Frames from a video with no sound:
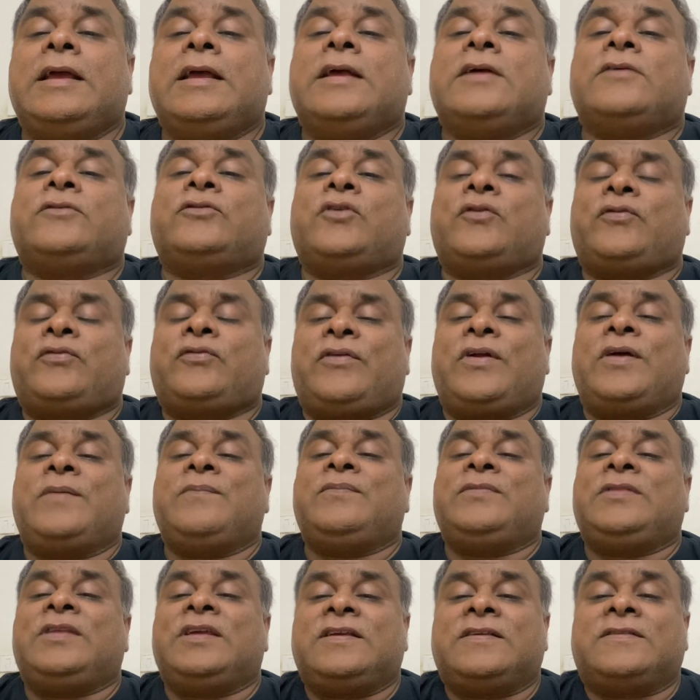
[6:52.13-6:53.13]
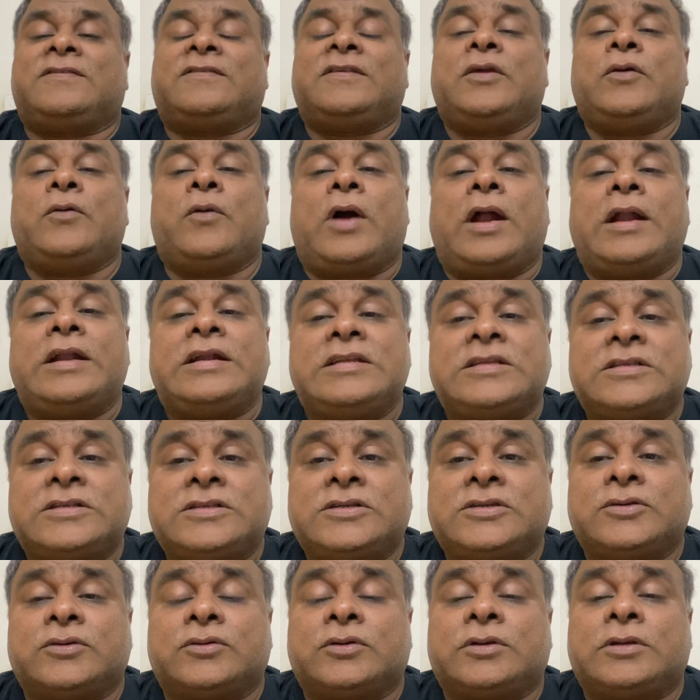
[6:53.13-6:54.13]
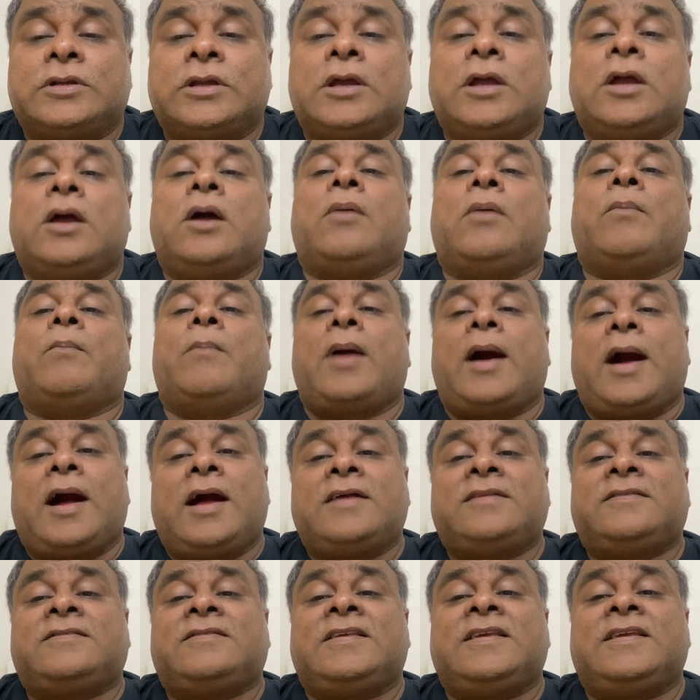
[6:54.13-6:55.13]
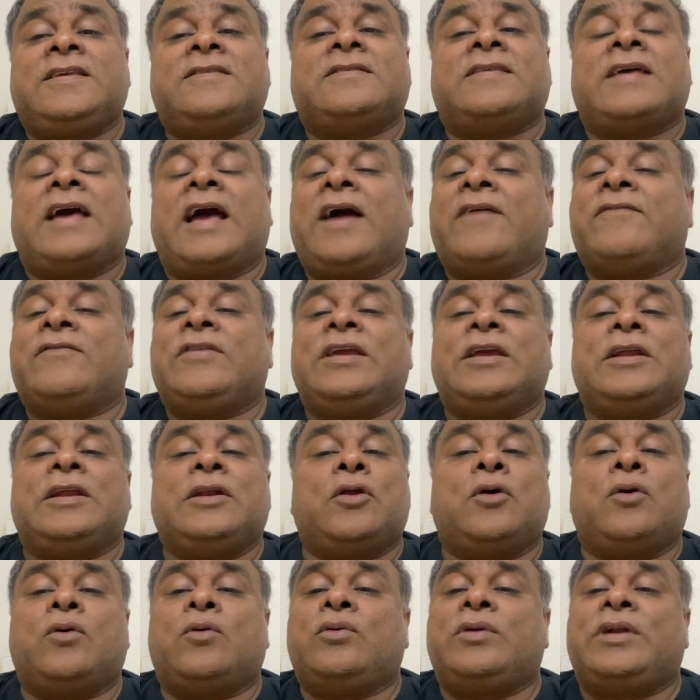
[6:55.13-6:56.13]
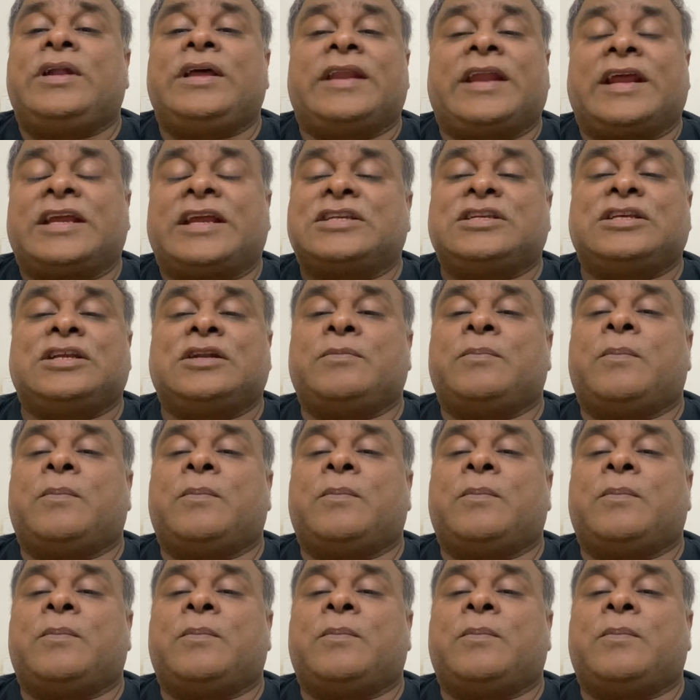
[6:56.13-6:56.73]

So from this, you understood mass is having no direction.